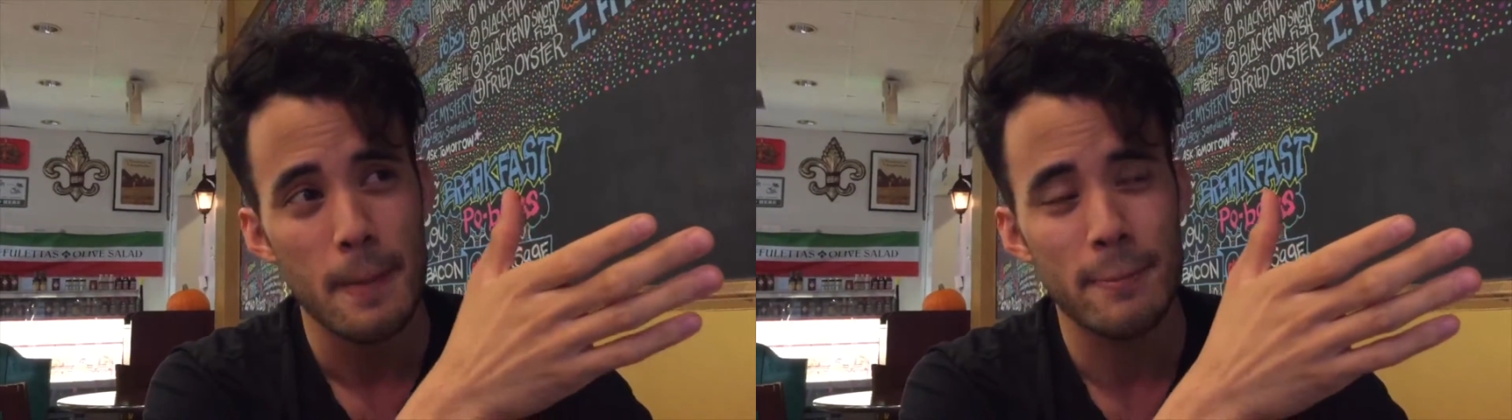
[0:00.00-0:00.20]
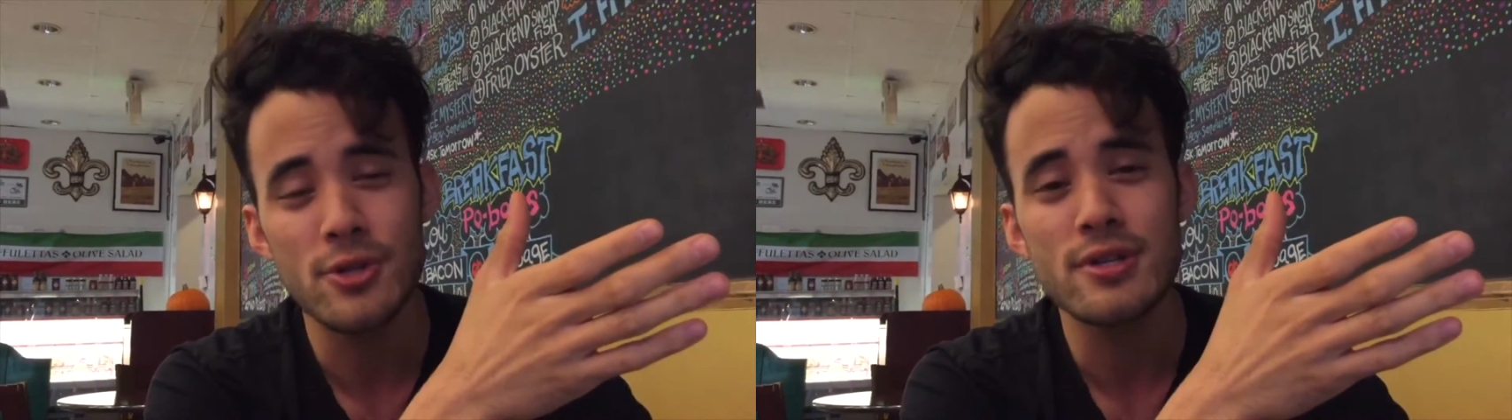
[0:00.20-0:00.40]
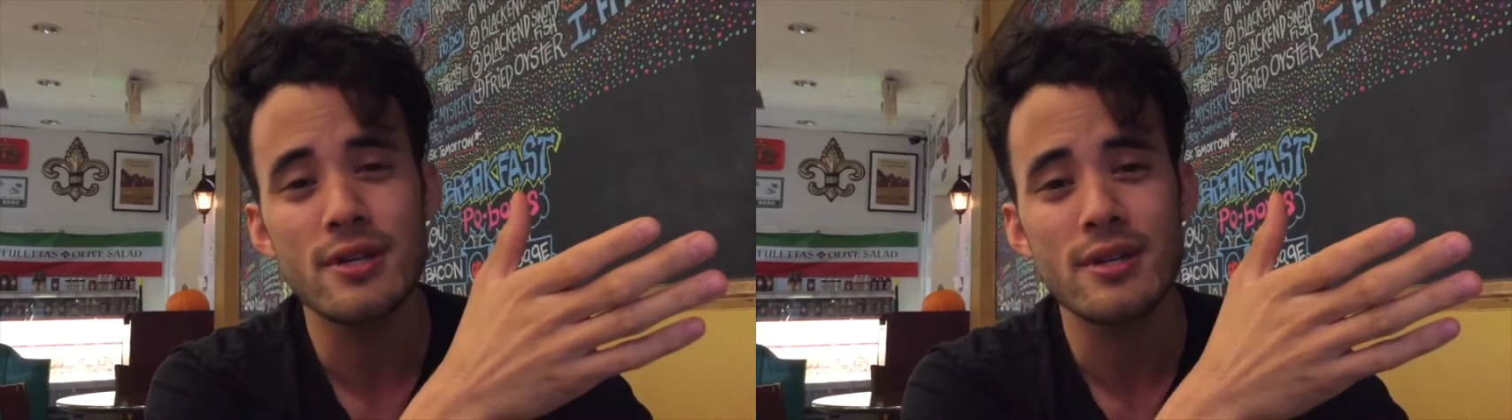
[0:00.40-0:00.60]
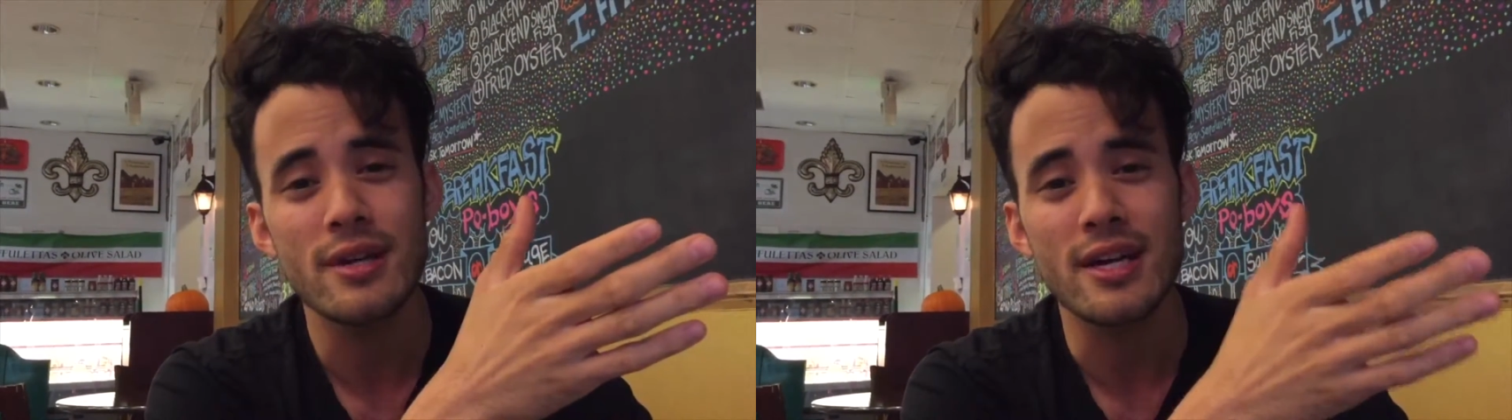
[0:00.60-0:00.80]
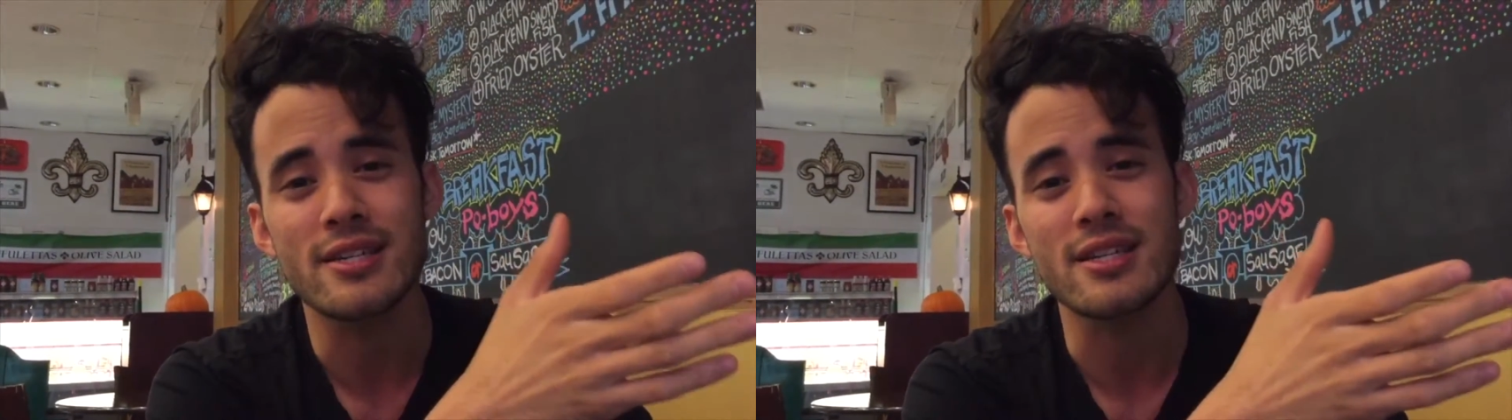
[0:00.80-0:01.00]
Musically,
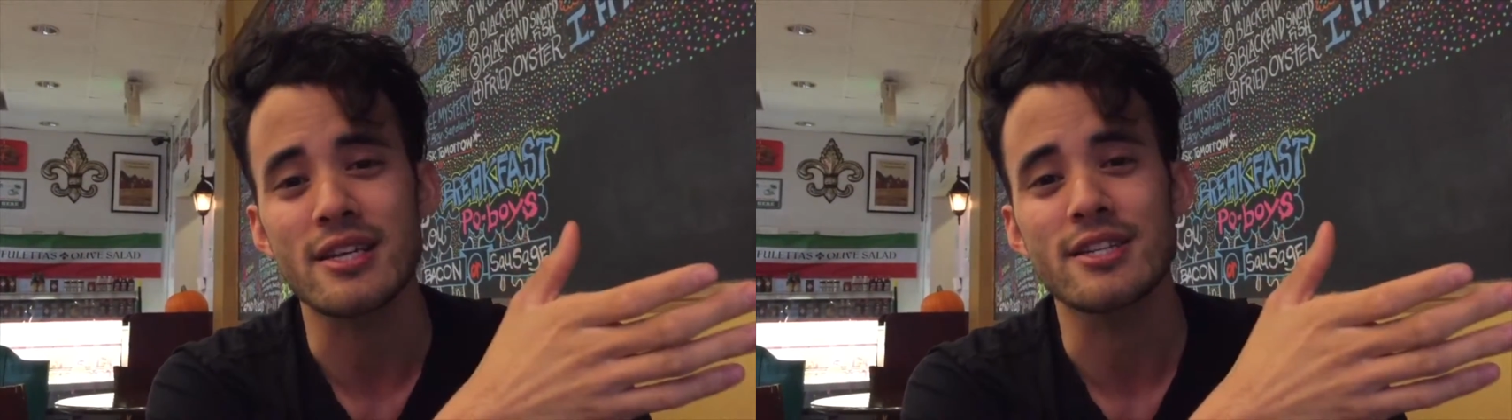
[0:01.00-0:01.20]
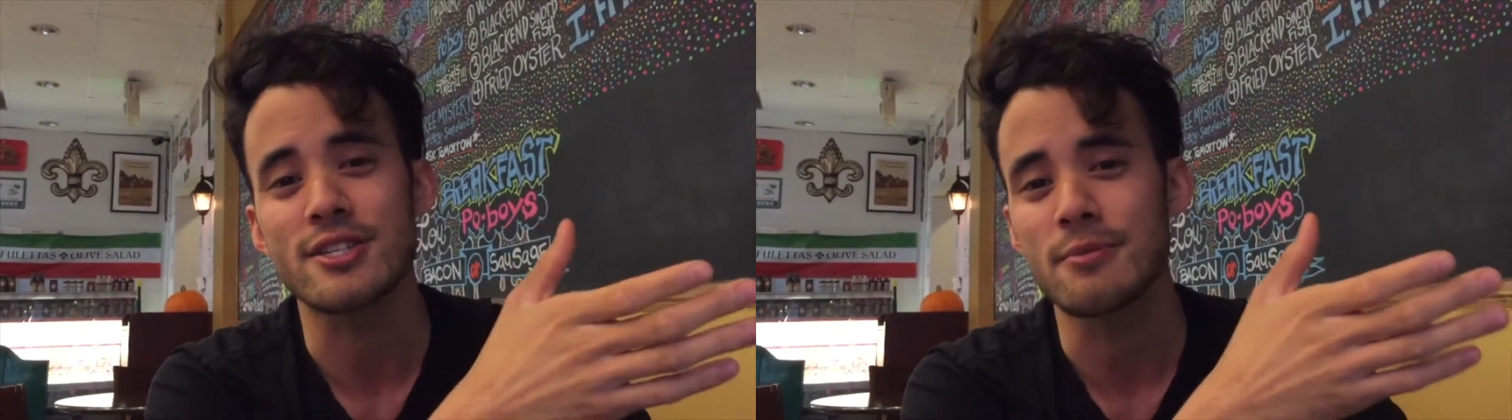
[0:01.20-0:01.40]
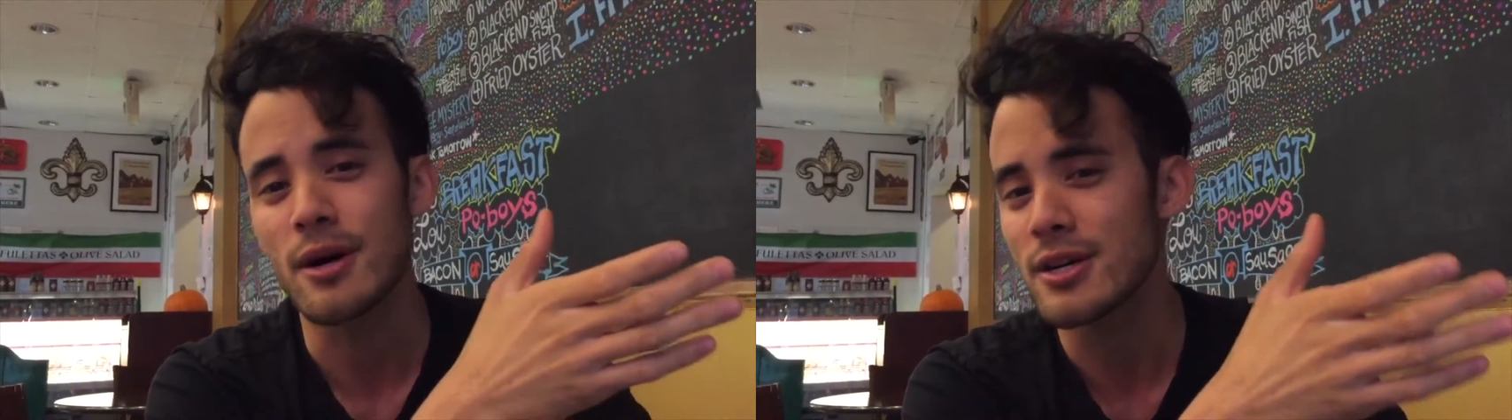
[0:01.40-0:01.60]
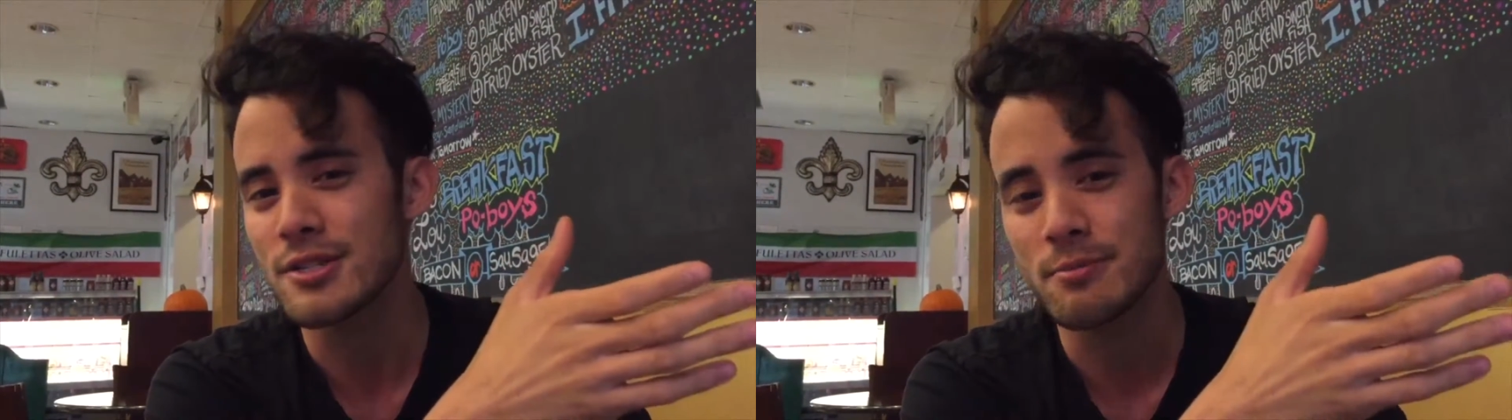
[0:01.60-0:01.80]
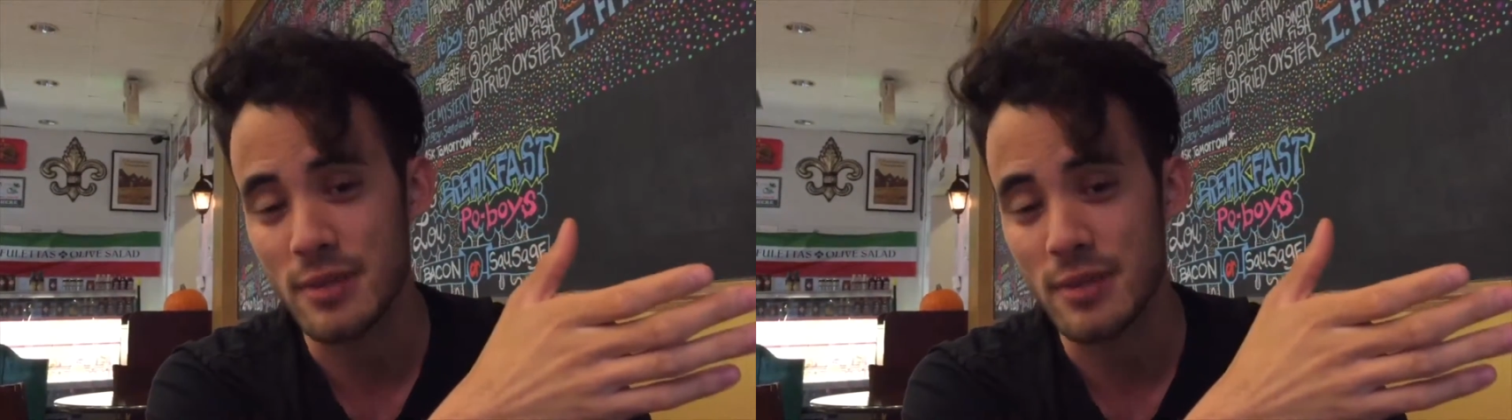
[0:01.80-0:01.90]
I selected some awesome